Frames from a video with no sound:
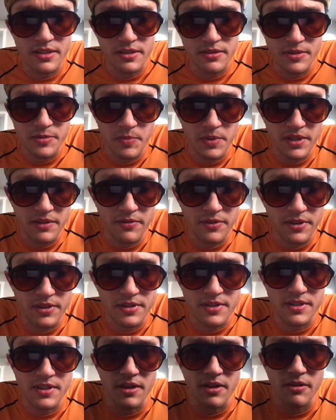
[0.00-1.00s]
to speak for
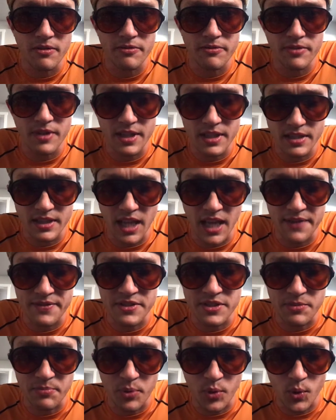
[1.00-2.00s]
yourself, like life
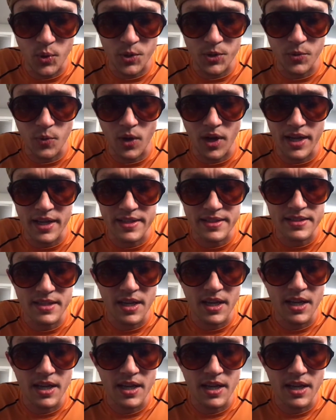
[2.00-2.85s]
support wise.